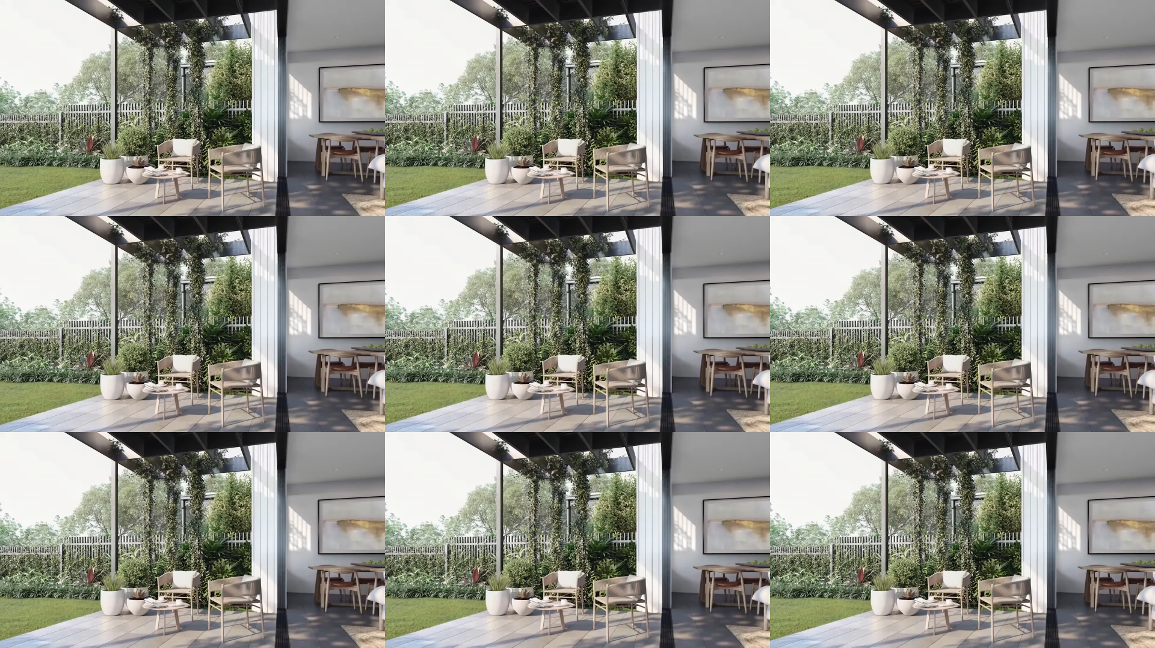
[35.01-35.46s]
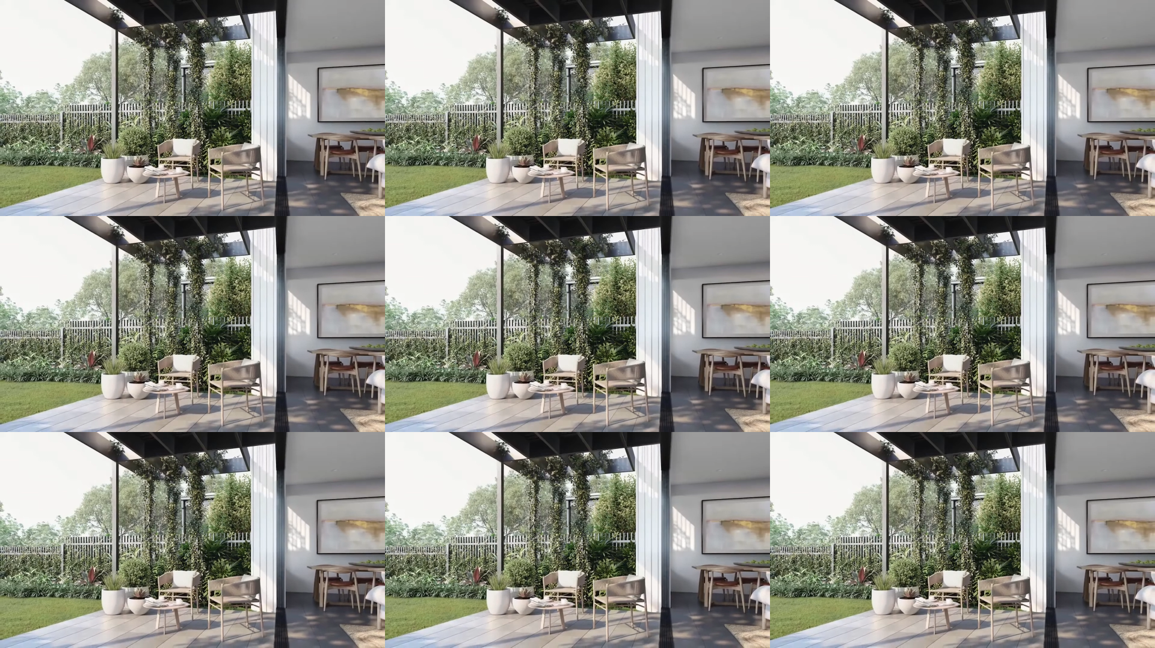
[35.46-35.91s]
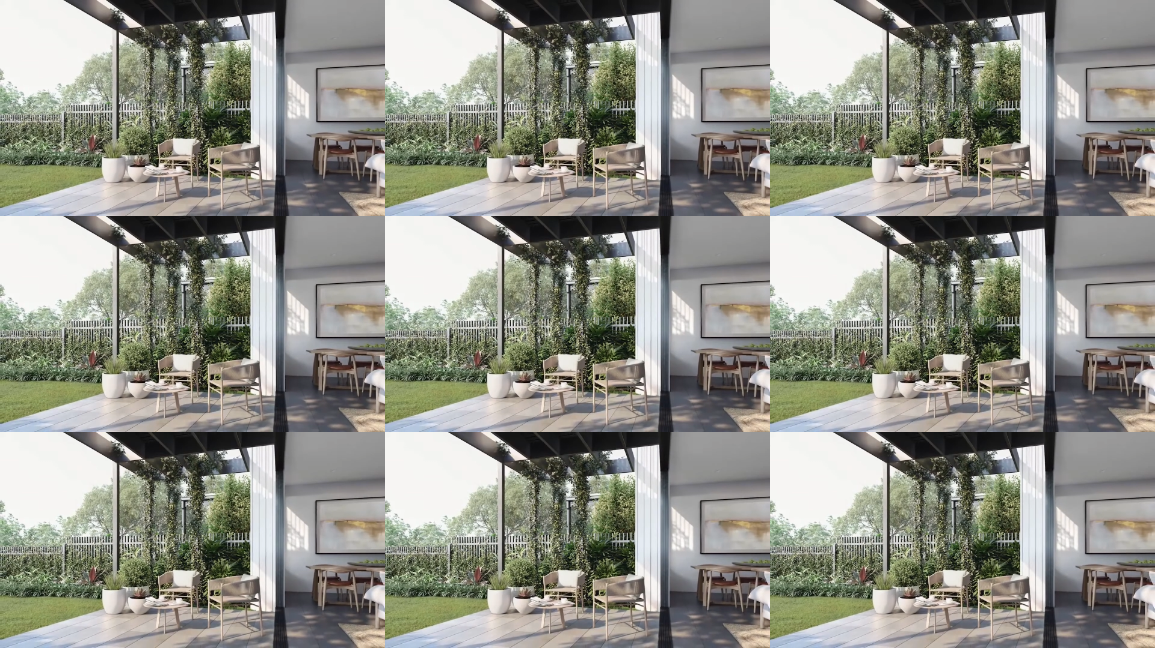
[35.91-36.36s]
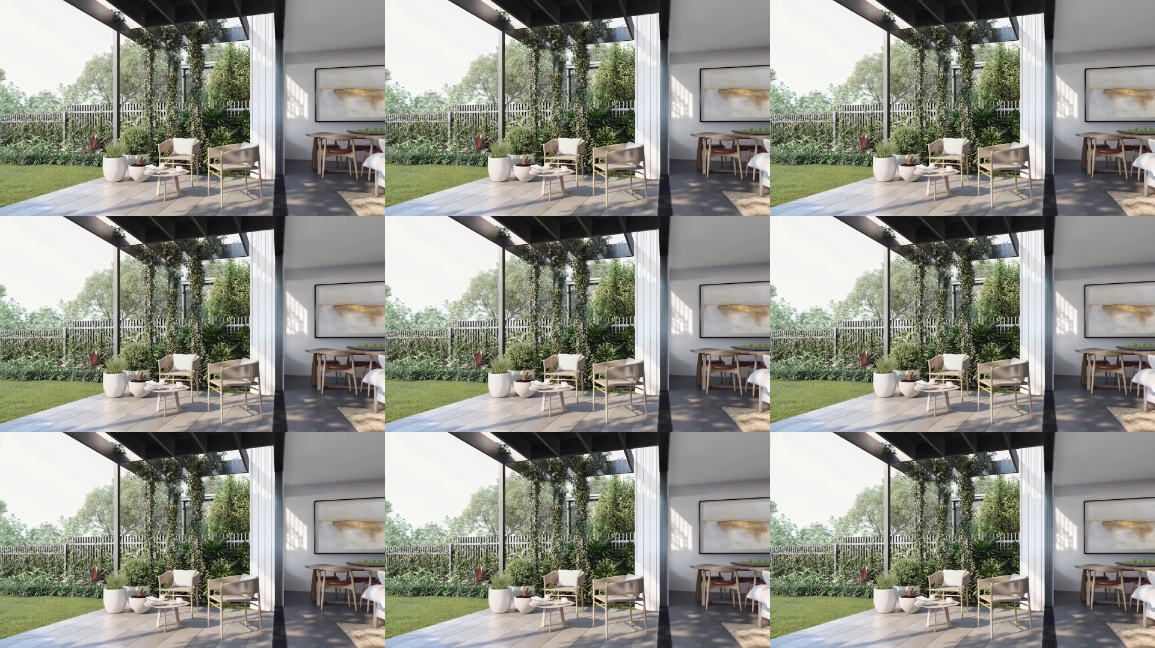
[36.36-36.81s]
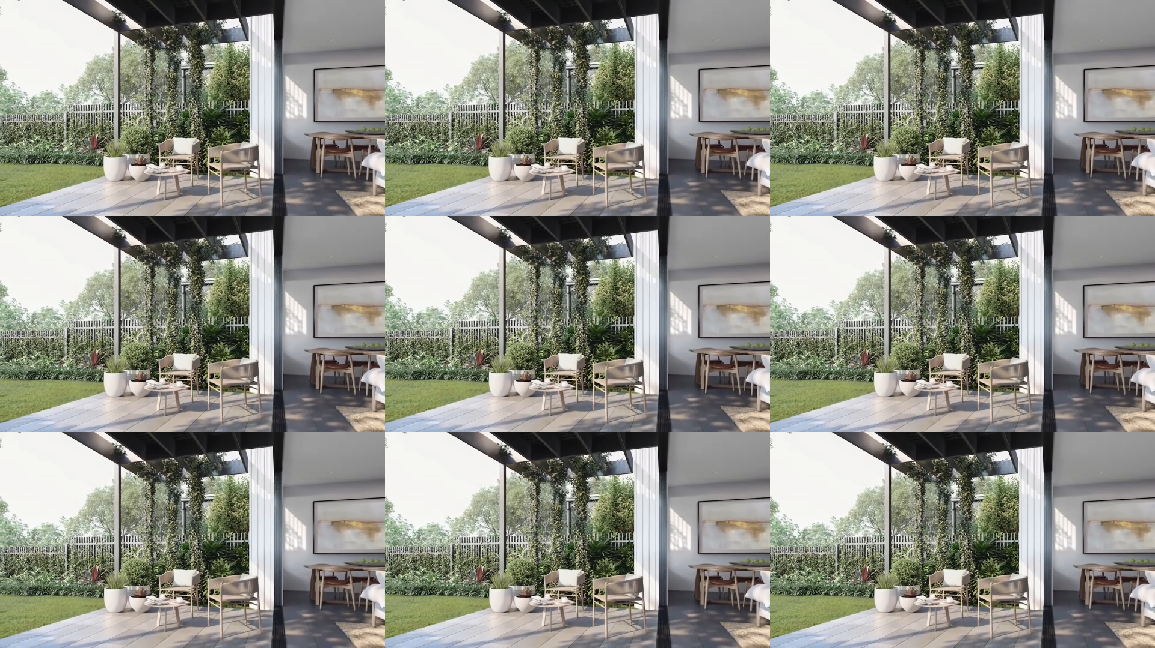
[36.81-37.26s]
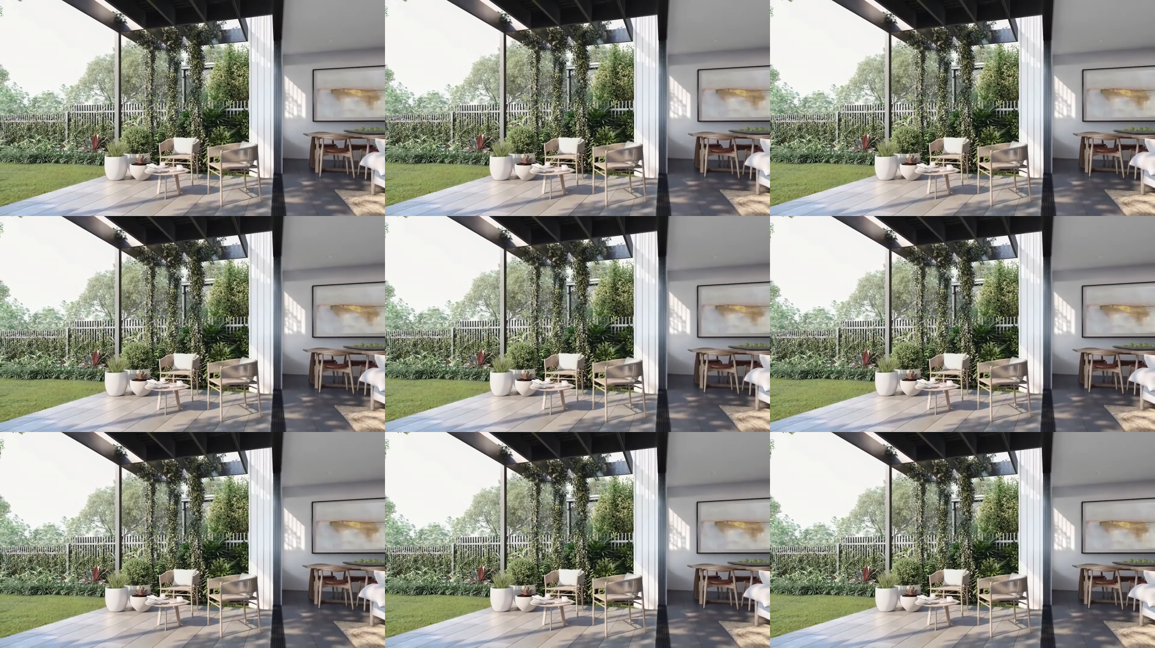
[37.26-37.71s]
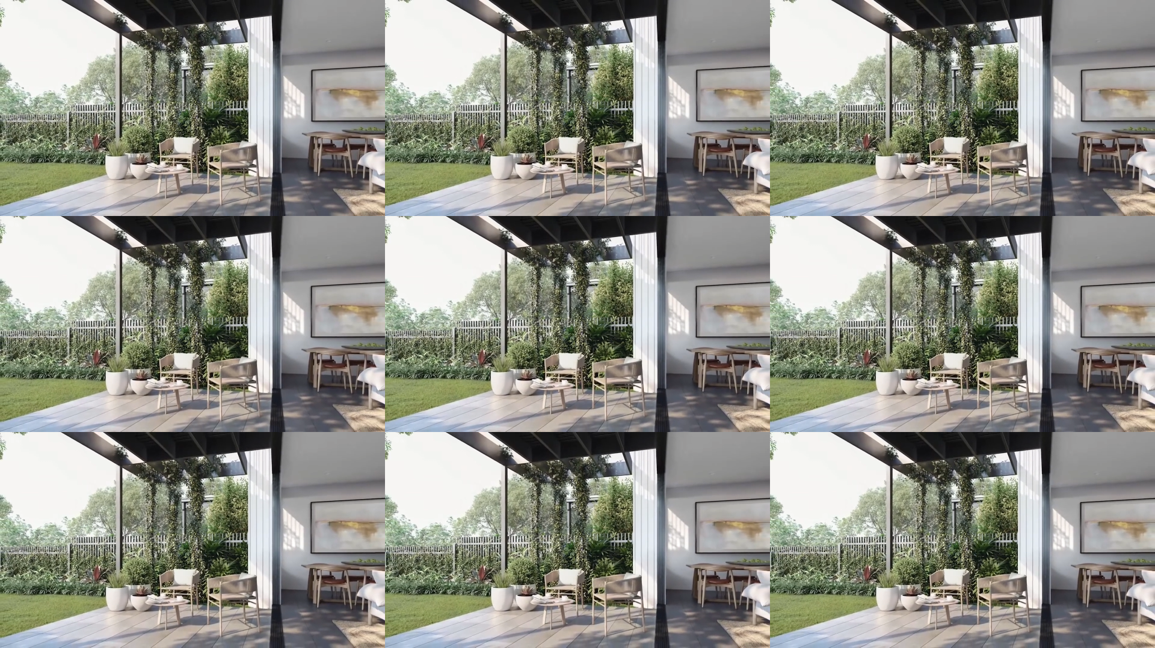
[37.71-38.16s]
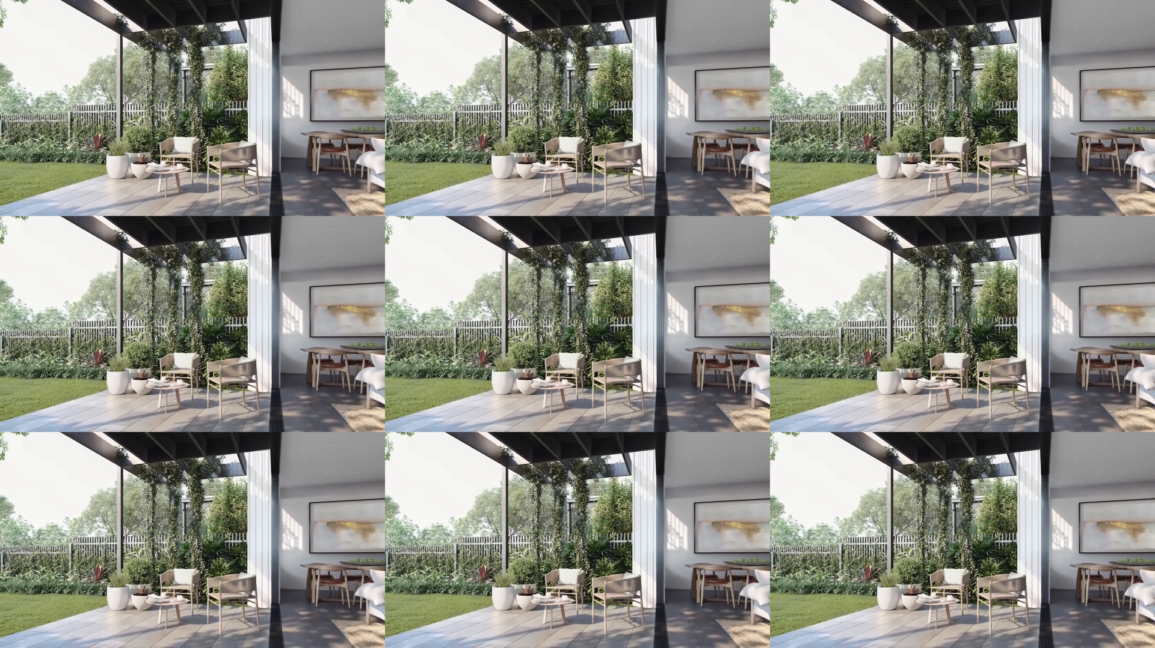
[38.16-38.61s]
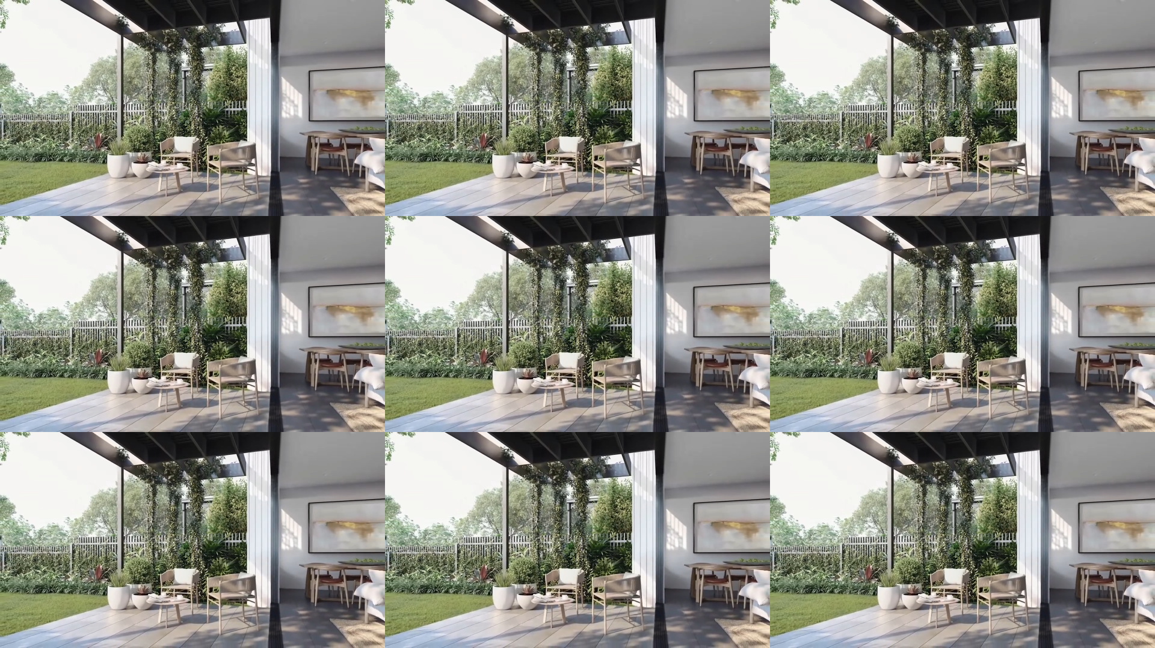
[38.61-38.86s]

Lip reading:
No face is visible, so there are no lips to read.